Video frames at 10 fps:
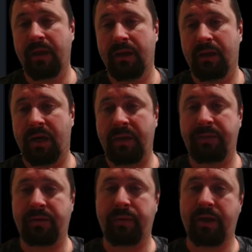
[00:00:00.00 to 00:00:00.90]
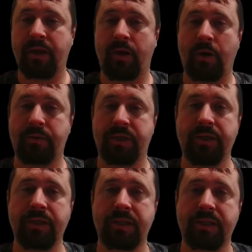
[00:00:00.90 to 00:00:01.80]
All right, but if we go to
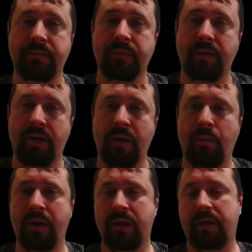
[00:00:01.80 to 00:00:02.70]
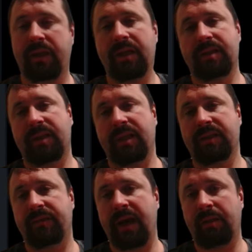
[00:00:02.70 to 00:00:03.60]
options, all right, one of the things that is
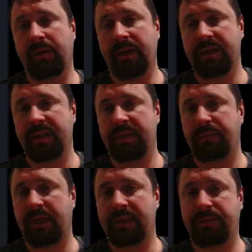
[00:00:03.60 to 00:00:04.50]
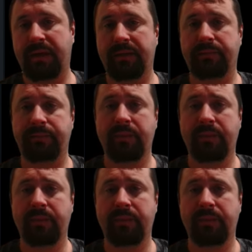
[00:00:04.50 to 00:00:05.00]
available is this plus button.